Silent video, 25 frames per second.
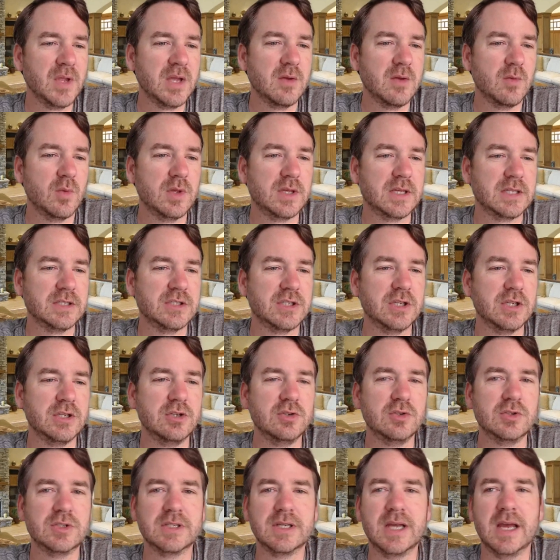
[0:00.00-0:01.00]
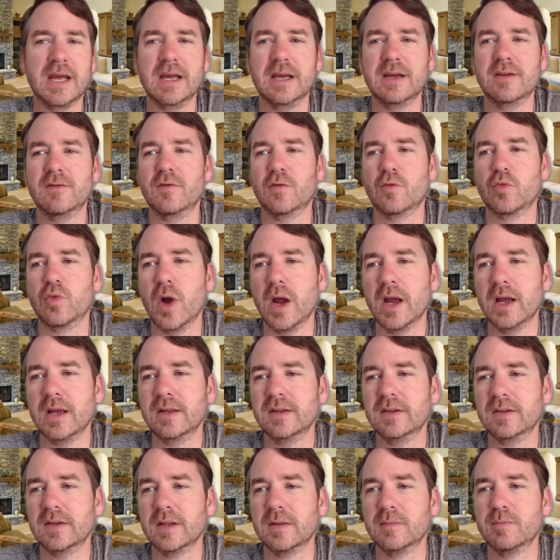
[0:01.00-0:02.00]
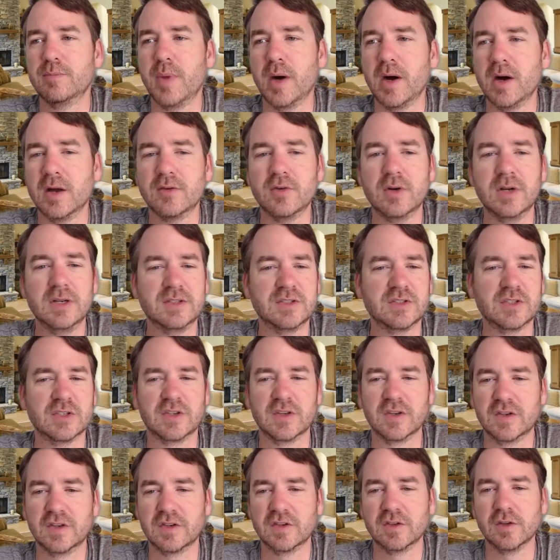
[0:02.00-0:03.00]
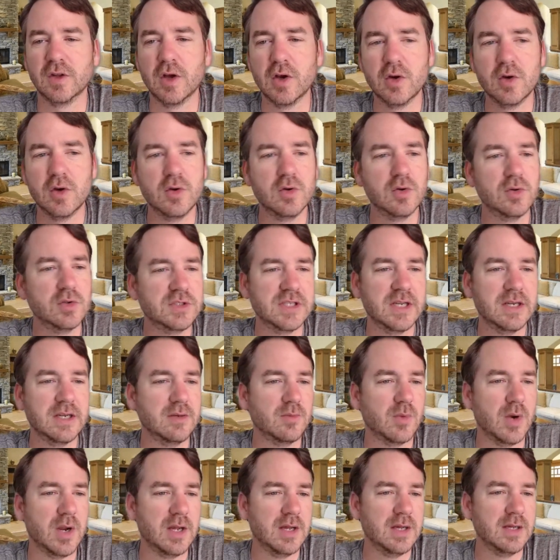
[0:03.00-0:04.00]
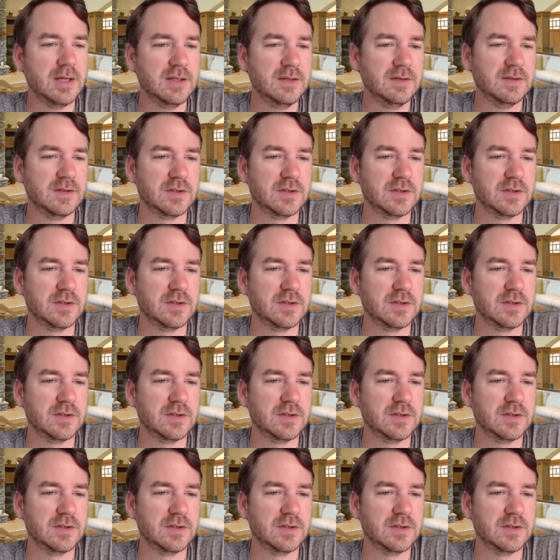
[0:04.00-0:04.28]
We continue to have rise in bond rates, just a slow, steady rise.